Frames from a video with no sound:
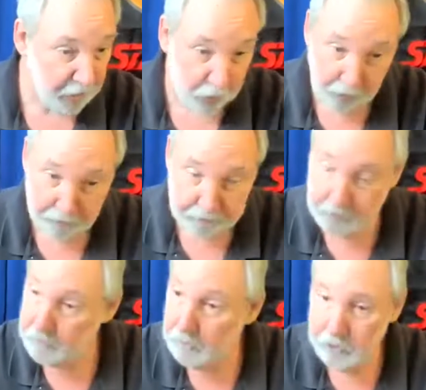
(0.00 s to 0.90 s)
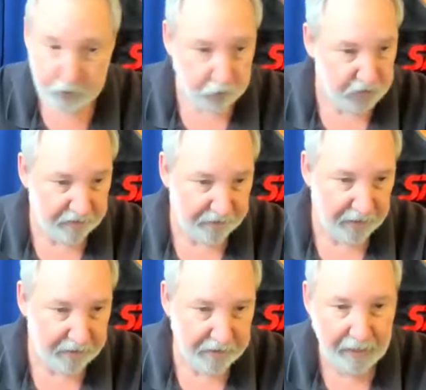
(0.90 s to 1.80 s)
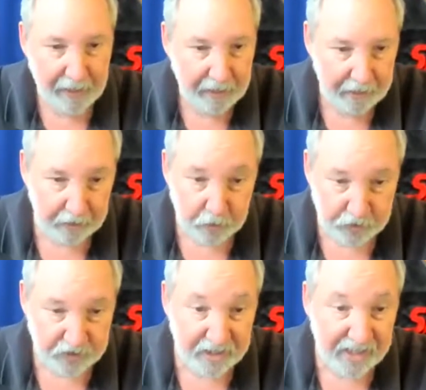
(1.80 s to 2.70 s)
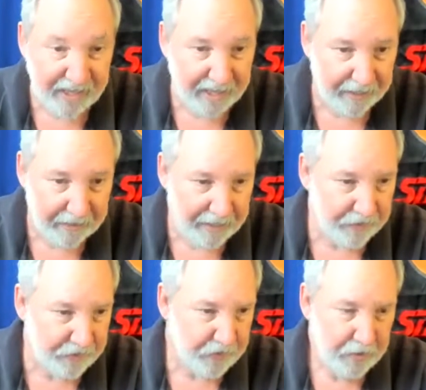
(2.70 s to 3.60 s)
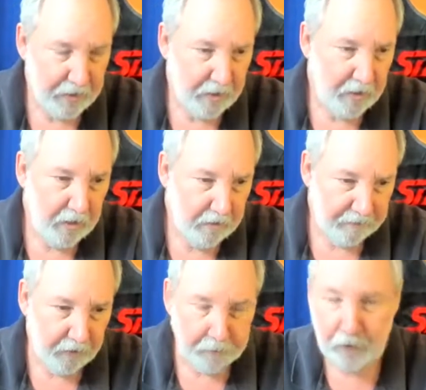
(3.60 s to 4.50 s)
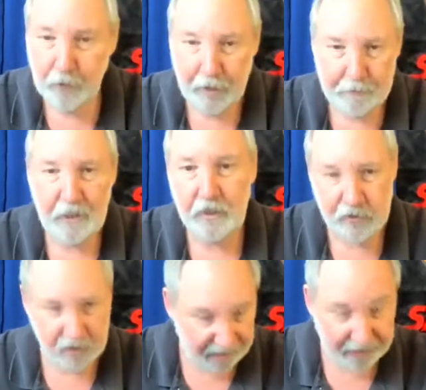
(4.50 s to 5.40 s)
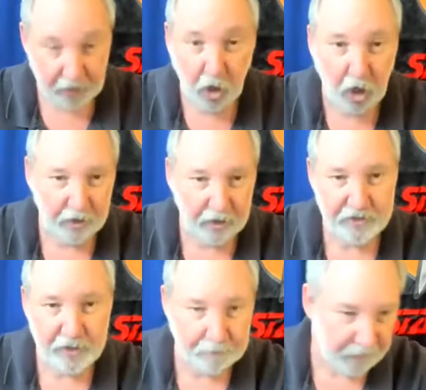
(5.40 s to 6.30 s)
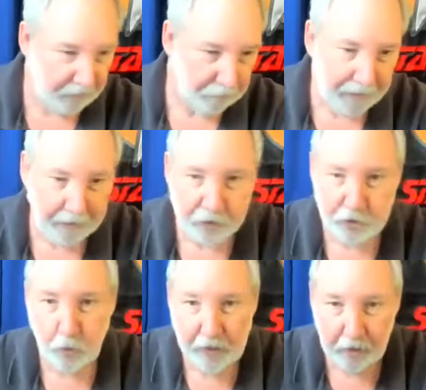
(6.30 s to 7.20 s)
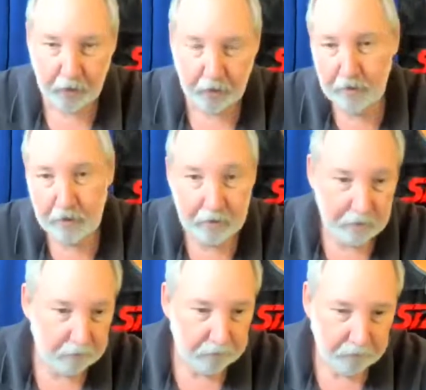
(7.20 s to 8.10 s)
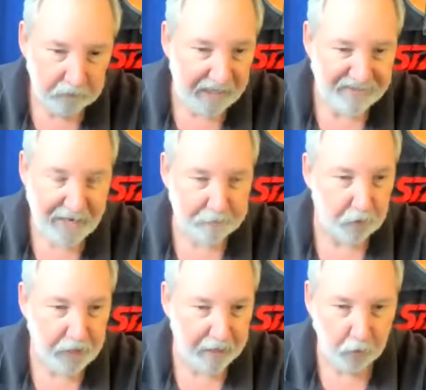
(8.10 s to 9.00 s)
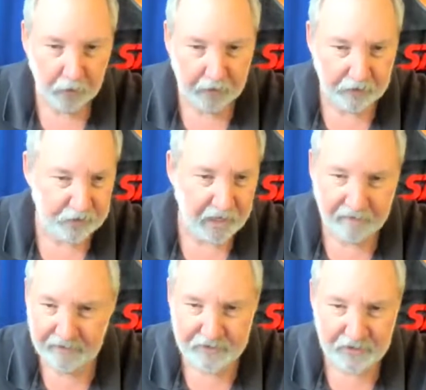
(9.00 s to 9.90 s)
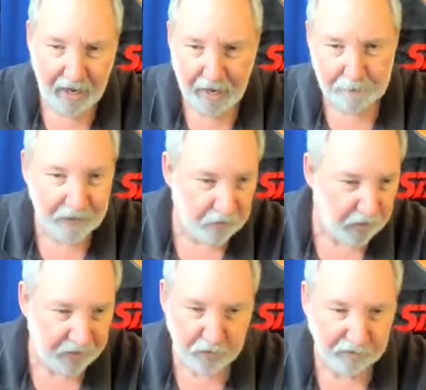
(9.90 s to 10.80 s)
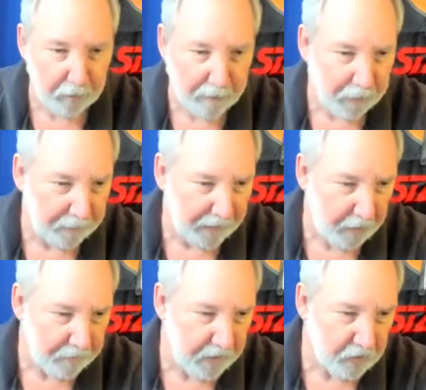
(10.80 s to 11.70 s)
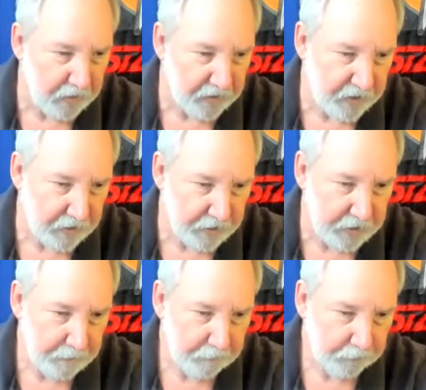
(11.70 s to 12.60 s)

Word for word: Encrypt certificate and it uses DDNS from no IP so that I could call it something PyR Square zapto.org instead of its IP address, whatever my public IP address is.